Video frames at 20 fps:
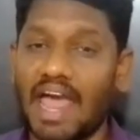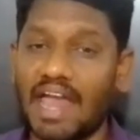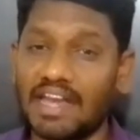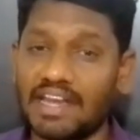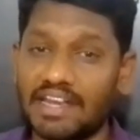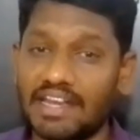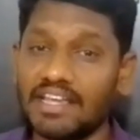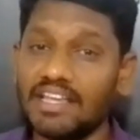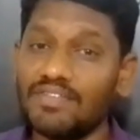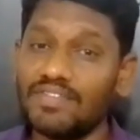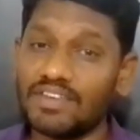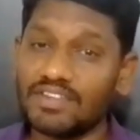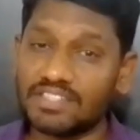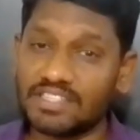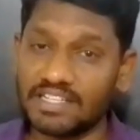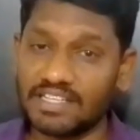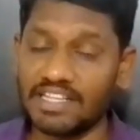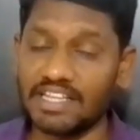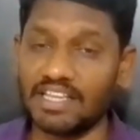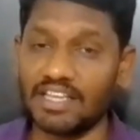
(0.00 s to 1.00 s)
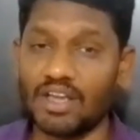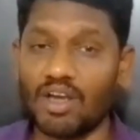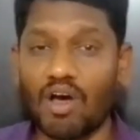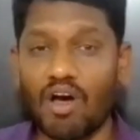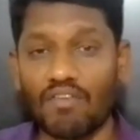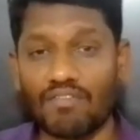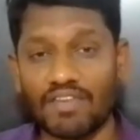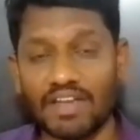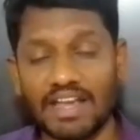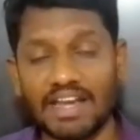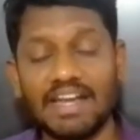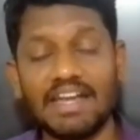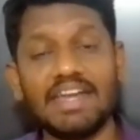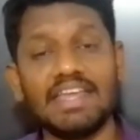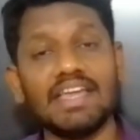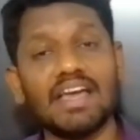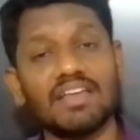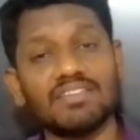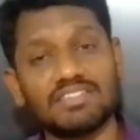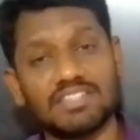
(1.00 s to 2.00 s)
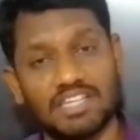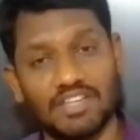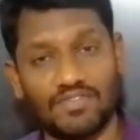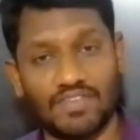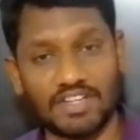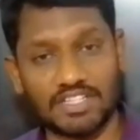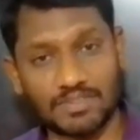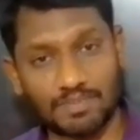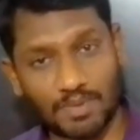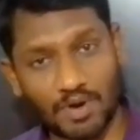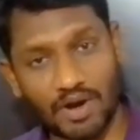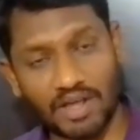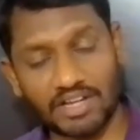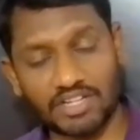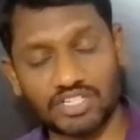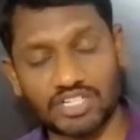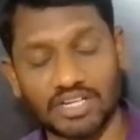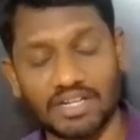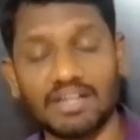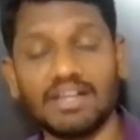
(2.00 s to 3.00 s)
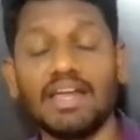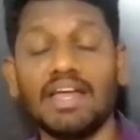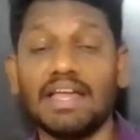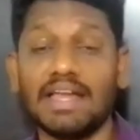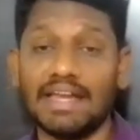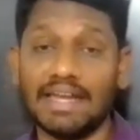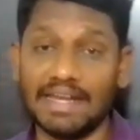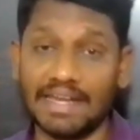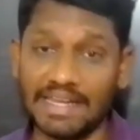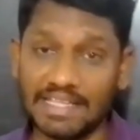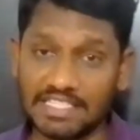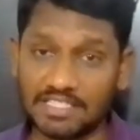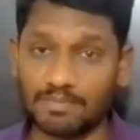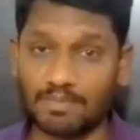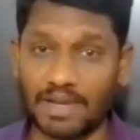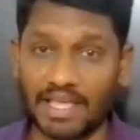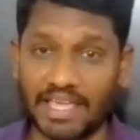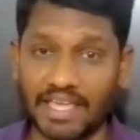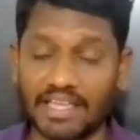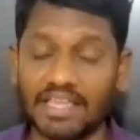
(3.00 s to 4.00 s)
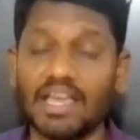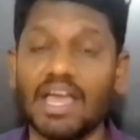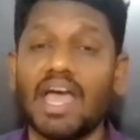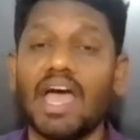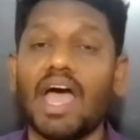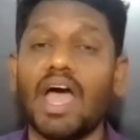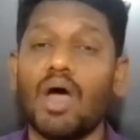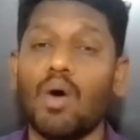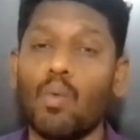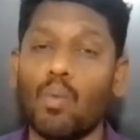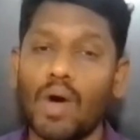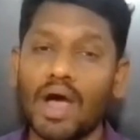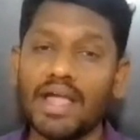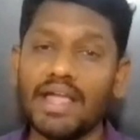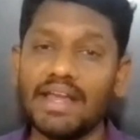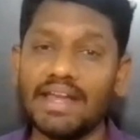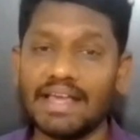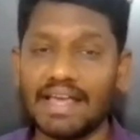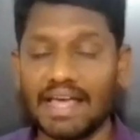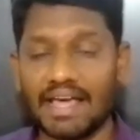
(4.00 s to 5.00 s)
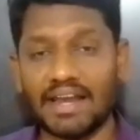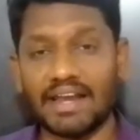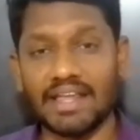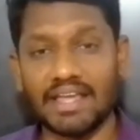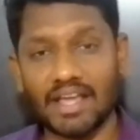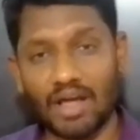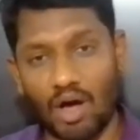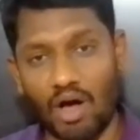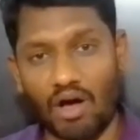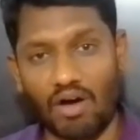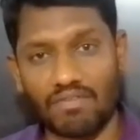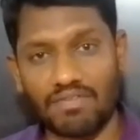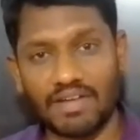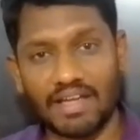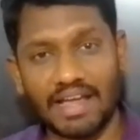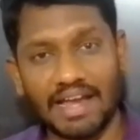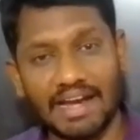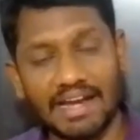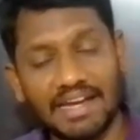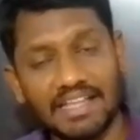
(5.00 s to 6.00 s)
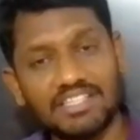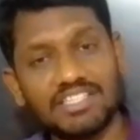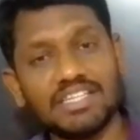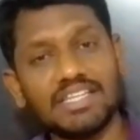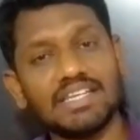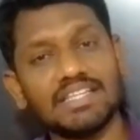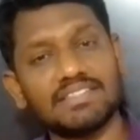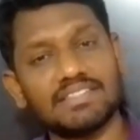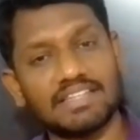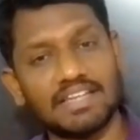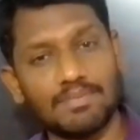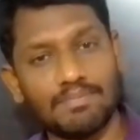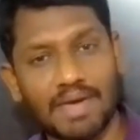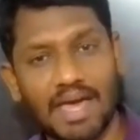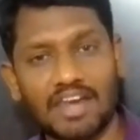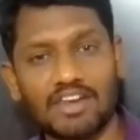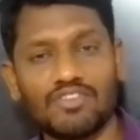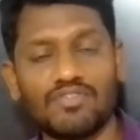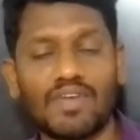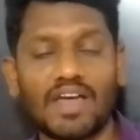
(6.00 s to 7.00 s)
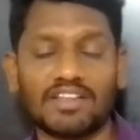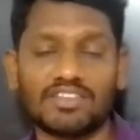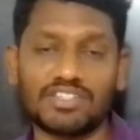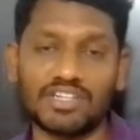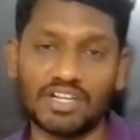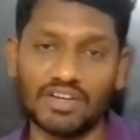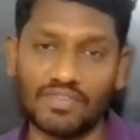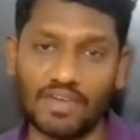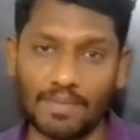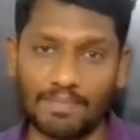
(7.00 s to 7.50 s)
and diversity of India's defense production, displaying a wide array of indigenously manufactured